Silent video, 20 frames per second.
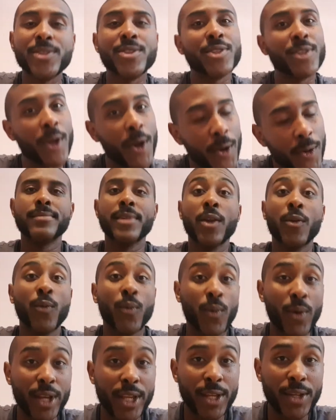So
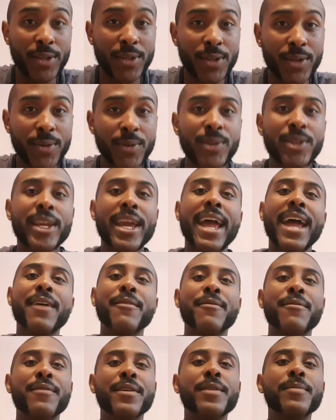what do? You
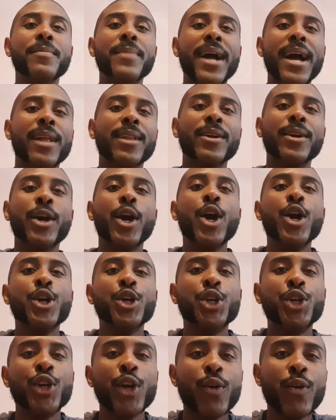have Finn Balor
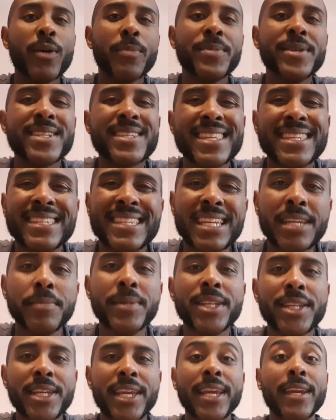show up as the
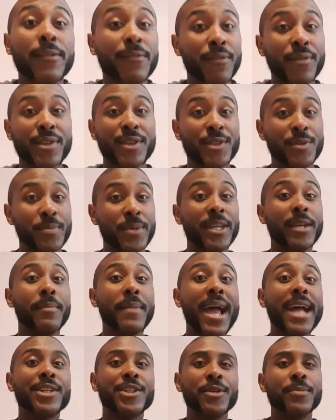Demon King for this
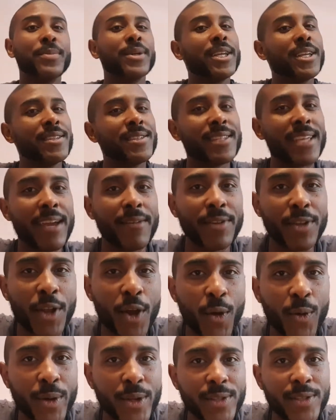big matchup against
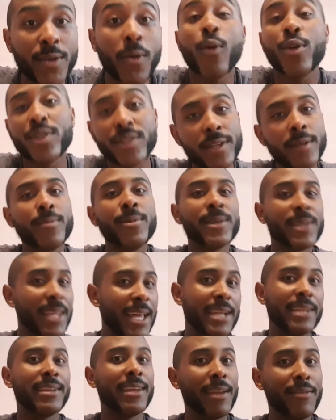Kevin Owens or
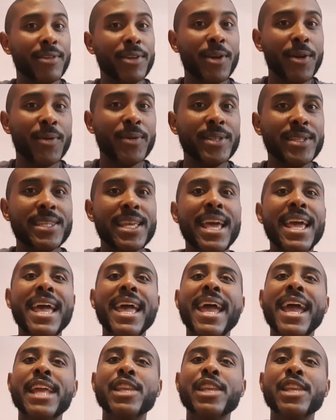someone like Kevin Owens.